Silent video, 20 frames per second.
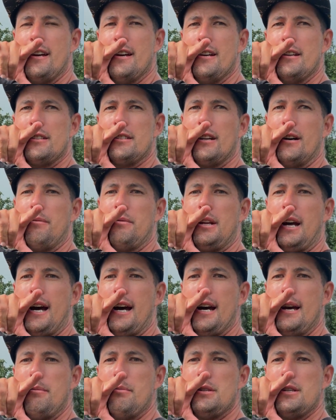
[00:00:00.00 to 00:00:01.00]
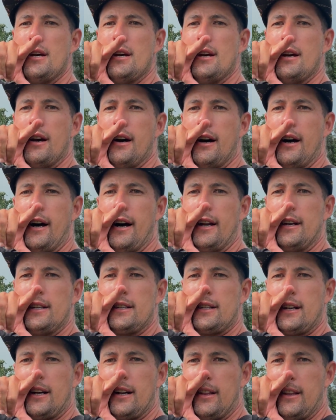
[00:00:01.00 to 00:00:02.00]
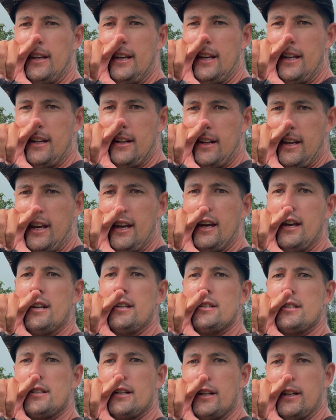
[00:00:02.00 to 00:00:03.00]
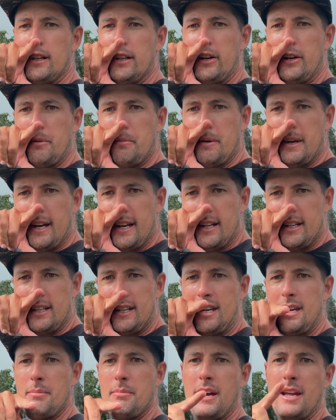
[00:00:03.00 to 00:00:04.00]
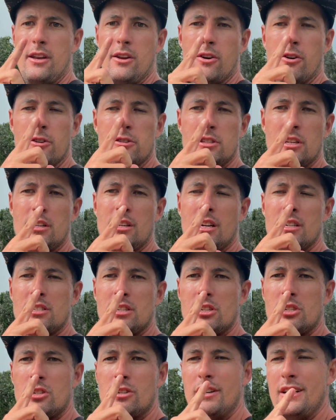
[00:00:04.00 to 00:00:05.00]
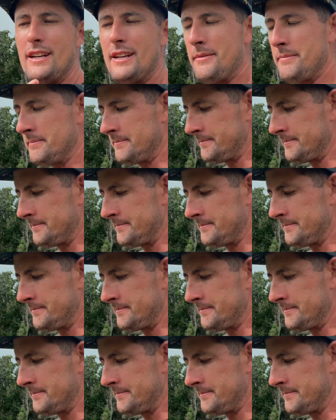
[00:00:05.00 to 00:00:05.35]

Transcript: sometimes I just gotta lean in just a little bit to get my nose to touch the string.